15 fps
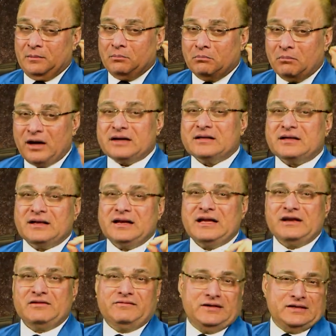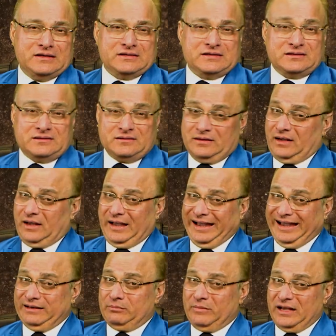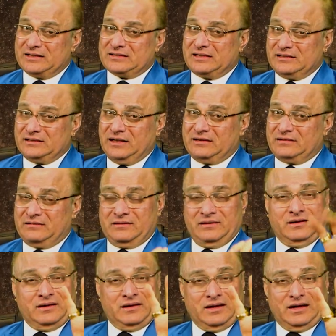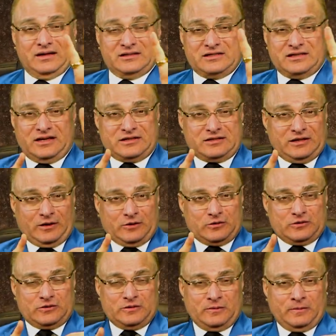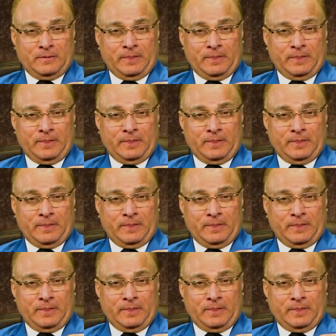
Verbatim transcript: Mercury and Venus, and may I say that, in 6th house.